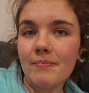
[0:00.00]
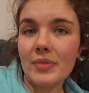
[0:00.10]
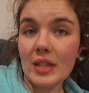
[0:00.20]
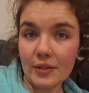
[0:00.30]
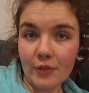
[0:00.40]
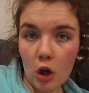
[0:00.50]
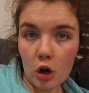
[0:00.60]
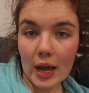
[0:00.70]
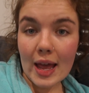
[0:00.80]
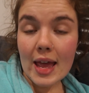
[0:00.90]
this
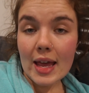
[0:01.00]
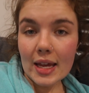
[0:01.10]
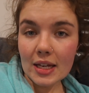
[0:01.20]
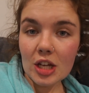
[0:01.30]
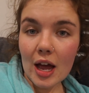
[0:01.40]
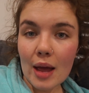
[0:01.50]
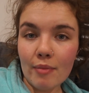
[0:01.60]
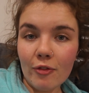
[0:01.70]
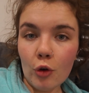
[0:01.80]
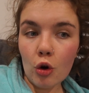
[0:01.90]
vlog in time
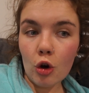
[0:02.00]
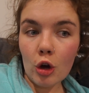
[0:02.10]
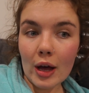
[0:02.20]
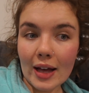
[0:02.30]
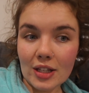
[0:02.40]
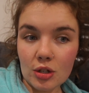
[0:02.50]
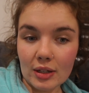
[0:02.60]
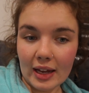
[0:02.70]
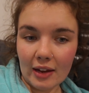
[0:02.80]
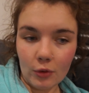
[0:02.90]
for us to
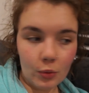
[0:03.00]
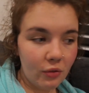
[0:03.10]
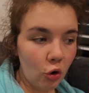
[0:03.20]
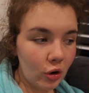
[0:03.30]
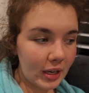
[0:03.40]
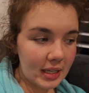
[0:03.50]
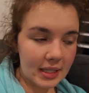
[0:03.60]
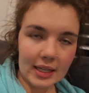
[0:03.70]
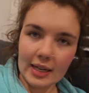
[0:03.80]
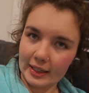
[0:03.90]
leave. We've already
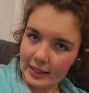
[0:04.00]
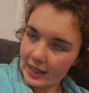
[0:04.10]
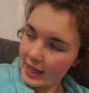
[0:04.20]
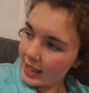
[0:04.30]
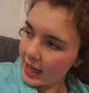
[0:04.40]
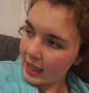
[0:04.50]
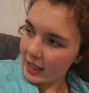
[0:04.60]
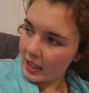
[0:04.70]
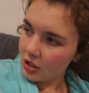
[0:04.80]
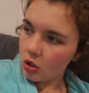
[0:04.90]
disconnected the internet
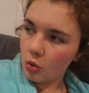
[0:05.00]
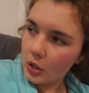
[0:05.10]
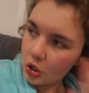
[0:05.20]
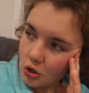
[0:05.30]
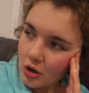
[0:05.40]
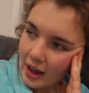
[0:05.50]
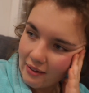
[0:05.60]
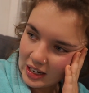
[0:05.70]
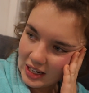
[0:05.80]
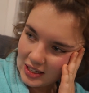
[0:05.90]
here, so we do not have
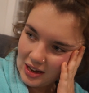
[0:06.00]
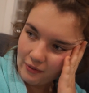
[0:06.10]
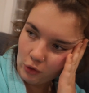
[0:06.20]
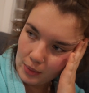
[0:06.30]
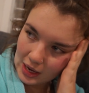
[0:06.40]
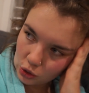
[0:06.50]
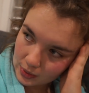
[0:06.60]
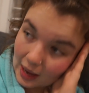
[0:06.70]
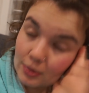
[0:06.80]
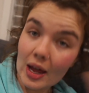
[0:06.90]
any internet for me to be
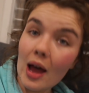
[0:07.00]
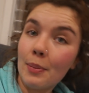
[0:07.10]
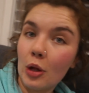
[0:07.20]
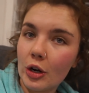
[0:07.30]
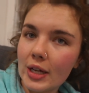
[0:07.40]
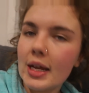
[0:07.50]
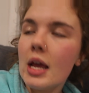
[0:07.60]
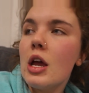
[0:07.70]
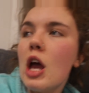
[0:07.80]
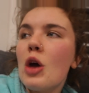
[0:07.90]
able to upload it,
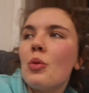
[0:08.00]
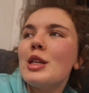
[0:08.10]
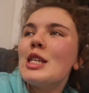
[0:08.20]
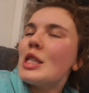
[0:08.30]
which is